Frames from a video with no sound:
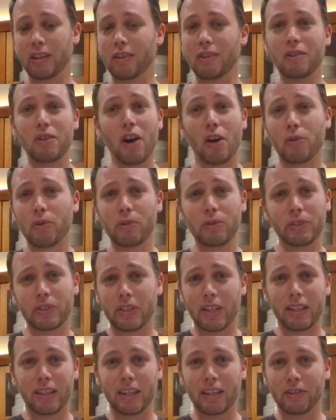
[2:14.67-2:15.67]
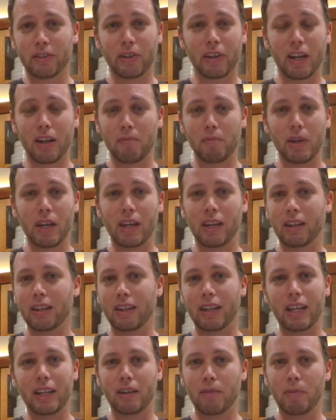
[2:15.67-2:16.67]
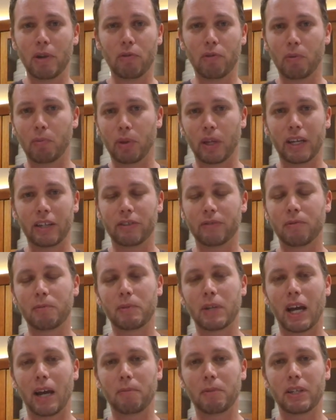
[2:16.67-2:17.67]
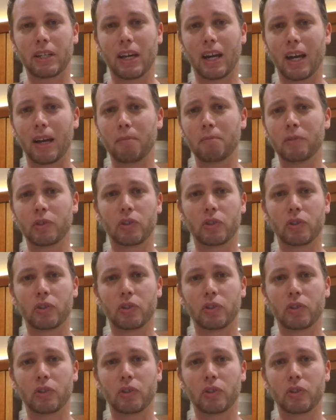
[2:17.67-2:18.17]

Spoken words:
knows that these are going to need to be replaced from time to time.